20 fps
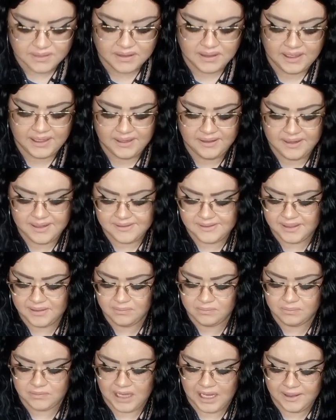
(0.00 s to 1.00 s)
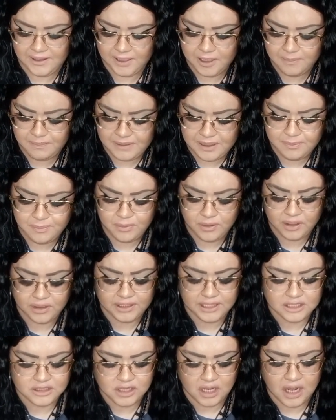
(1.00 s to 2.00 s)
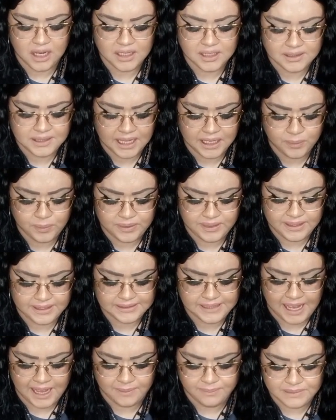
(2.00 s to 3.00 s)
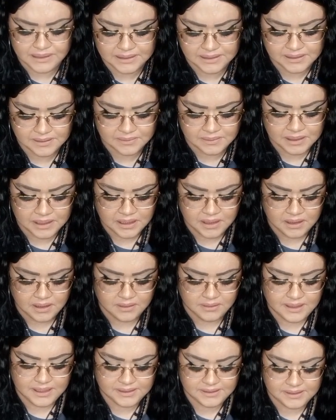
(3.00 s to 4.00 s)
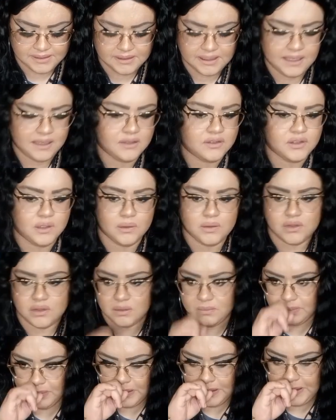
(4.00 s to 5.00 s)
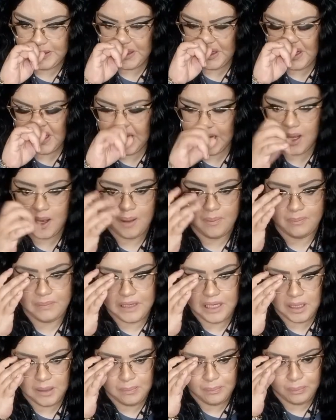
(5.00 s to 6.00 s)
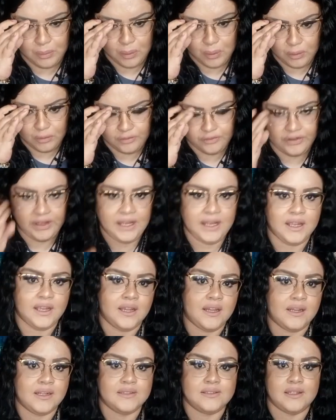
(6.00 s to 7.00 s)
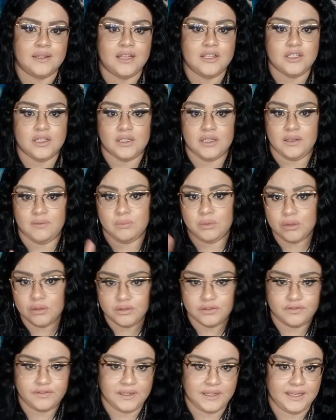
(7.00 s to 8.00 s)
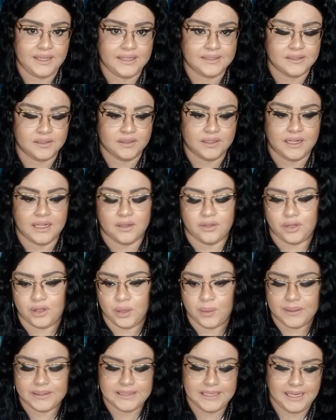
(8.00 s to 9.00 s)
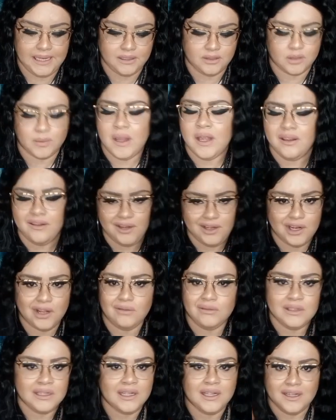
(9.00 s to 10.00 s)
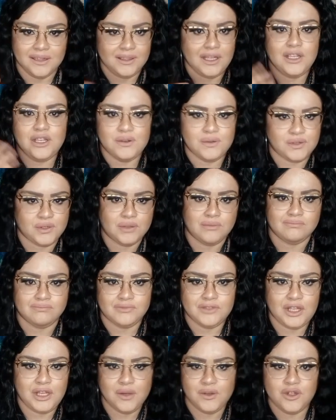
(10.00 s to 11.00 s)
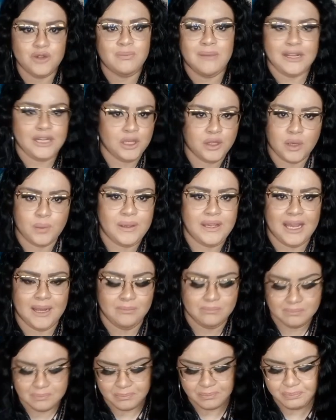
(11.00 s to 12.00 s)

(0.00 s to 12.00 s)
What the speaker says: And listen, a lot of people are going to talk a lot when this happens. This is like social media, people, fans, allegedly Blueface is going to throw a tantrum. You know, the usual menu that we get.